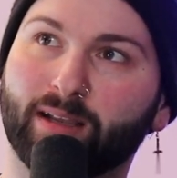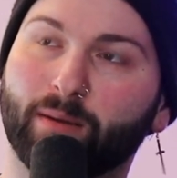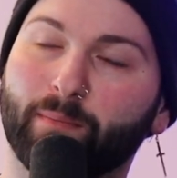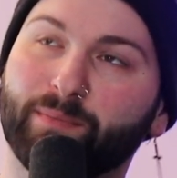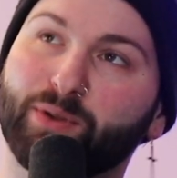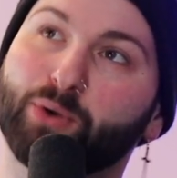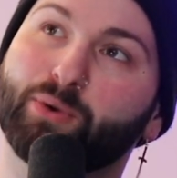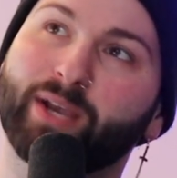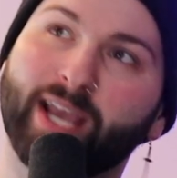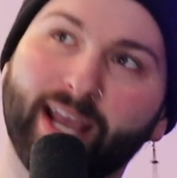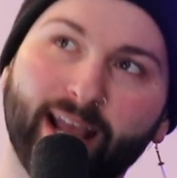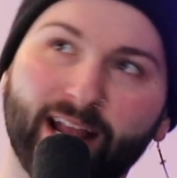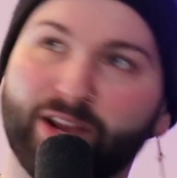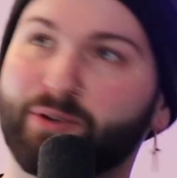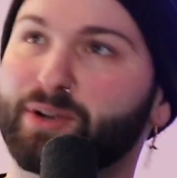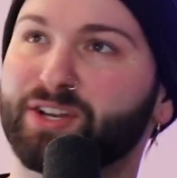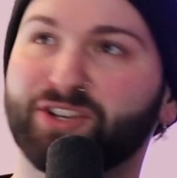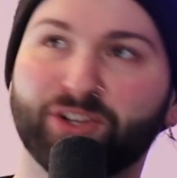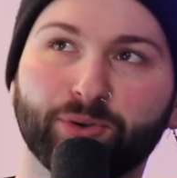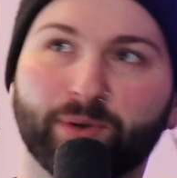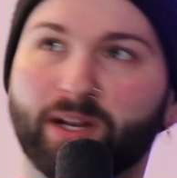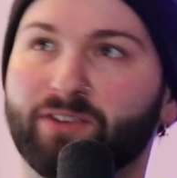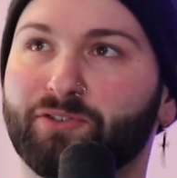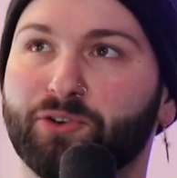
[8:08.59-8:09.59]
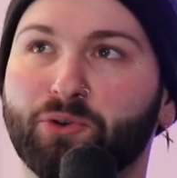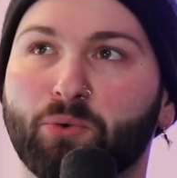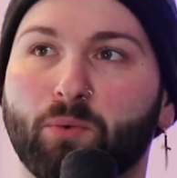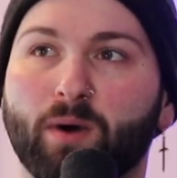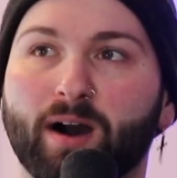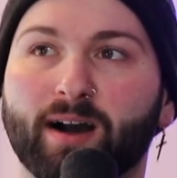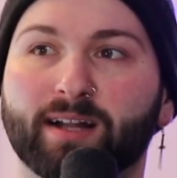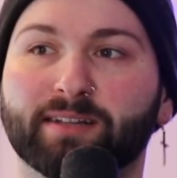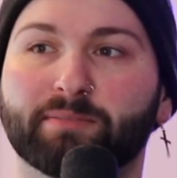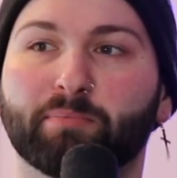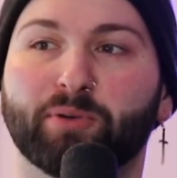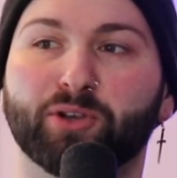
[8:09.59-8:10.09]
You can do whatever you
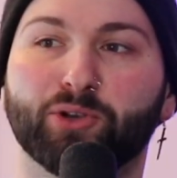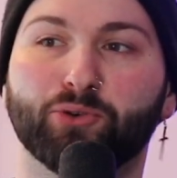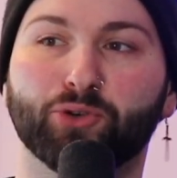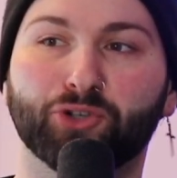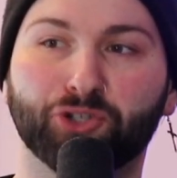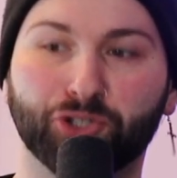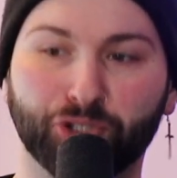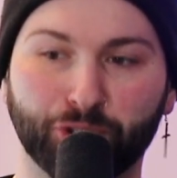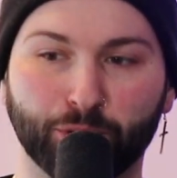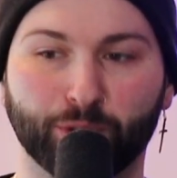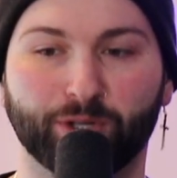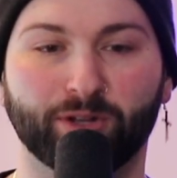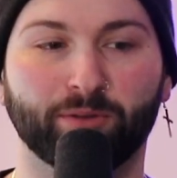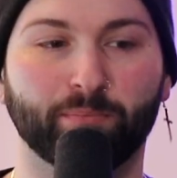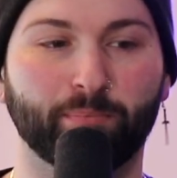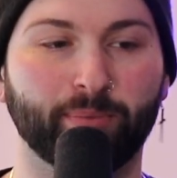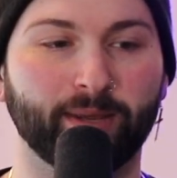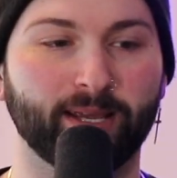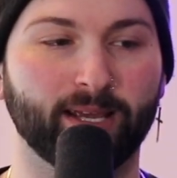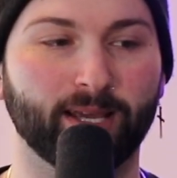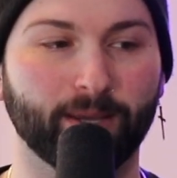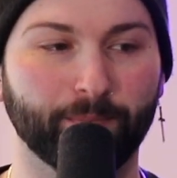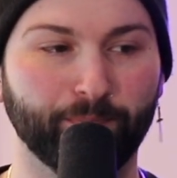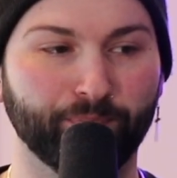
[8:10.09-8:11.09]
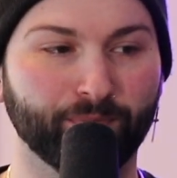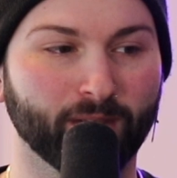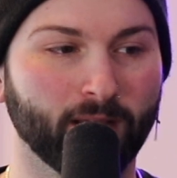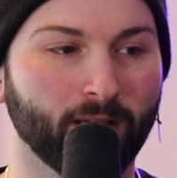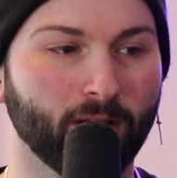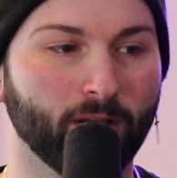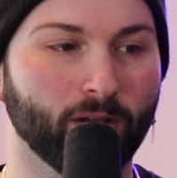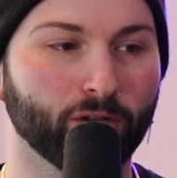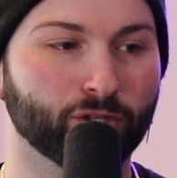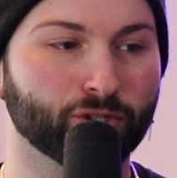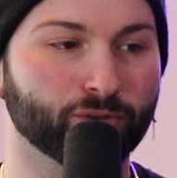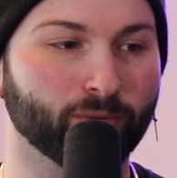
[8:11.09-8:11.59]
want, but you shouldn't be
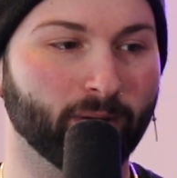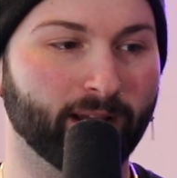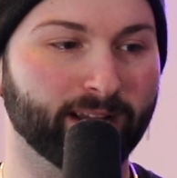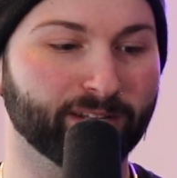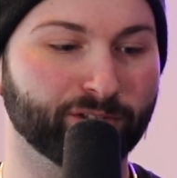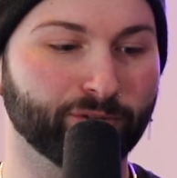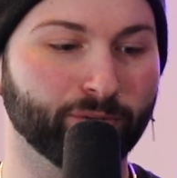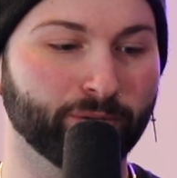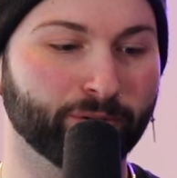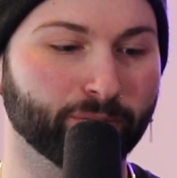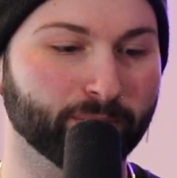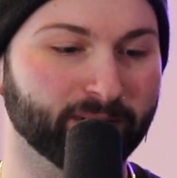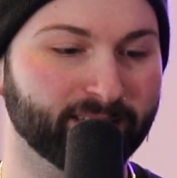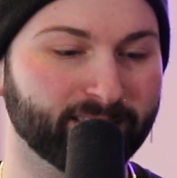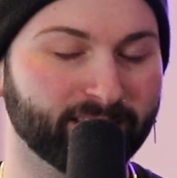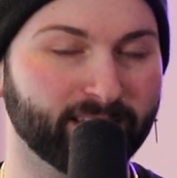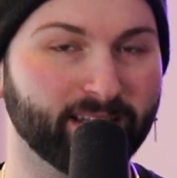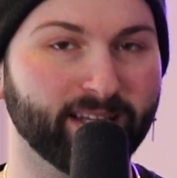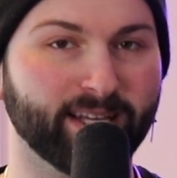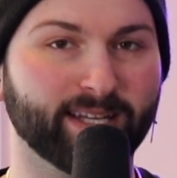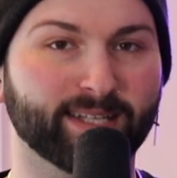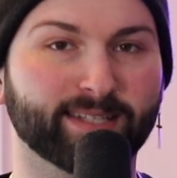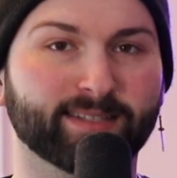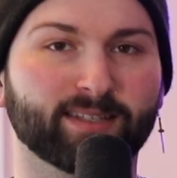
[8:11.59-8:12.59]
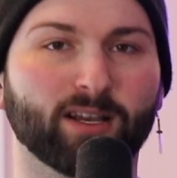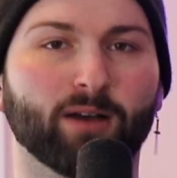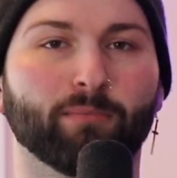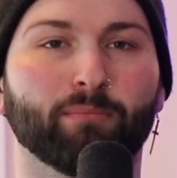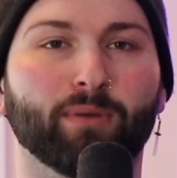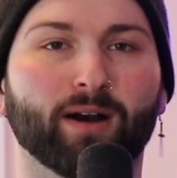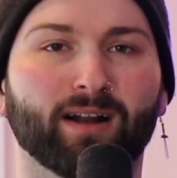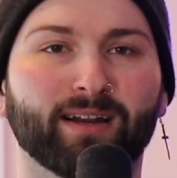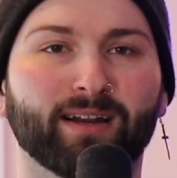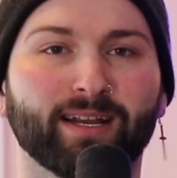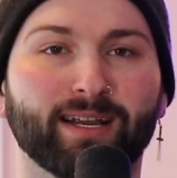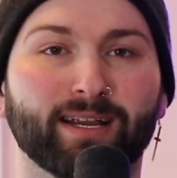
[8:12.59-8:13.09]
trying to critique
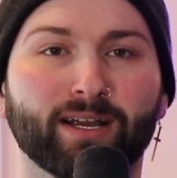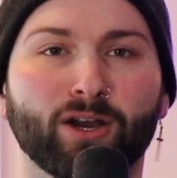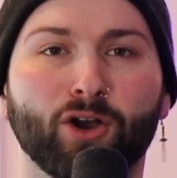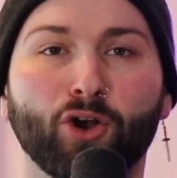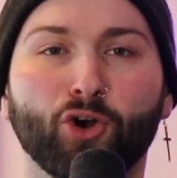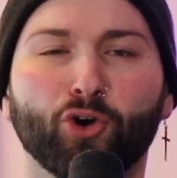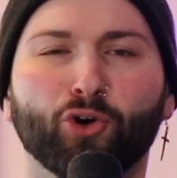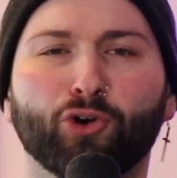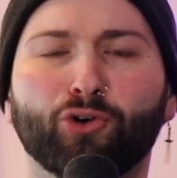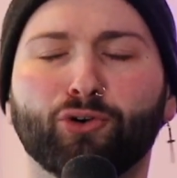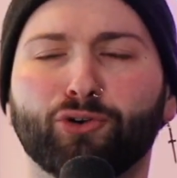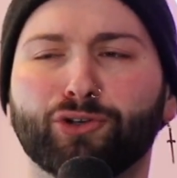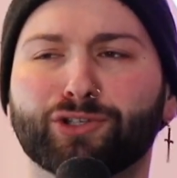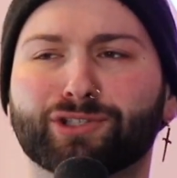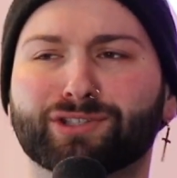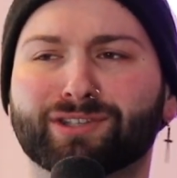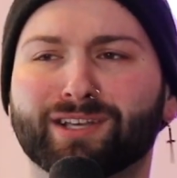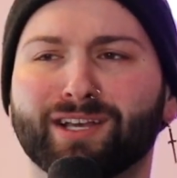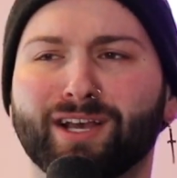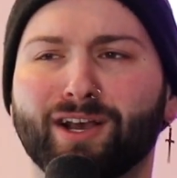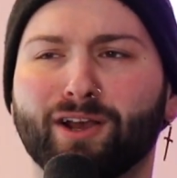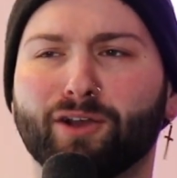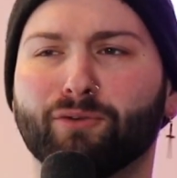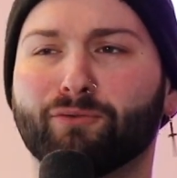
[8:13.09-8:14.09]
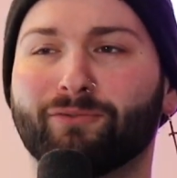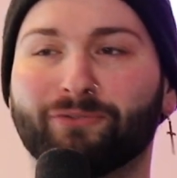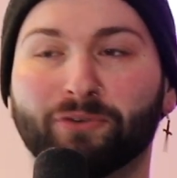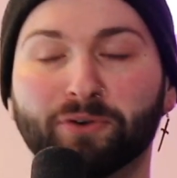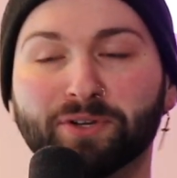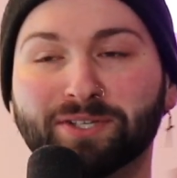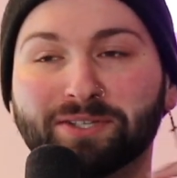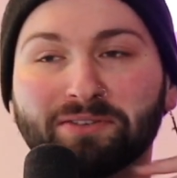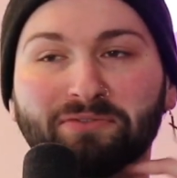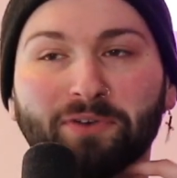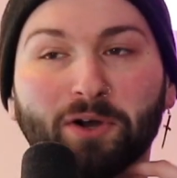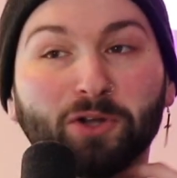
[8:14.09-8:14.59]
somebody who's,
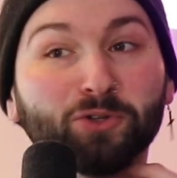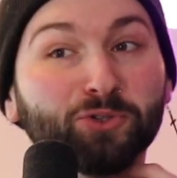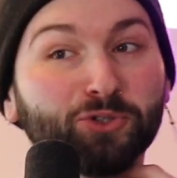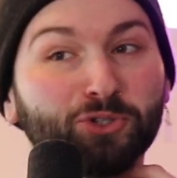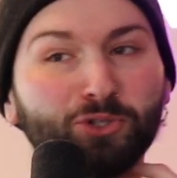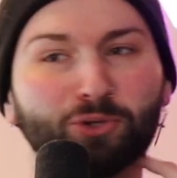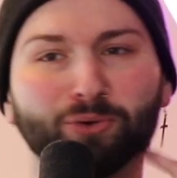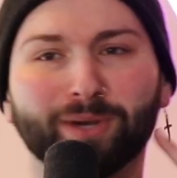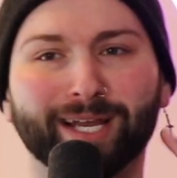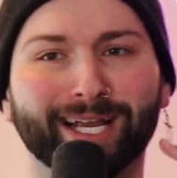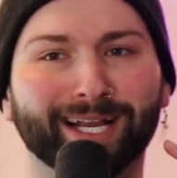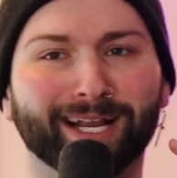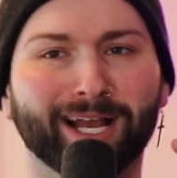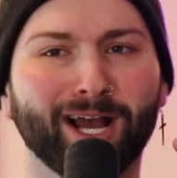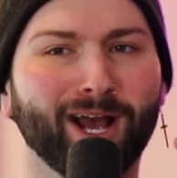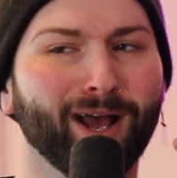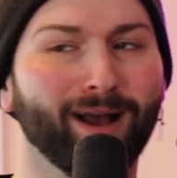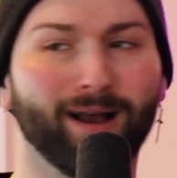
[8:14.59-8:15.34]
first of all, doing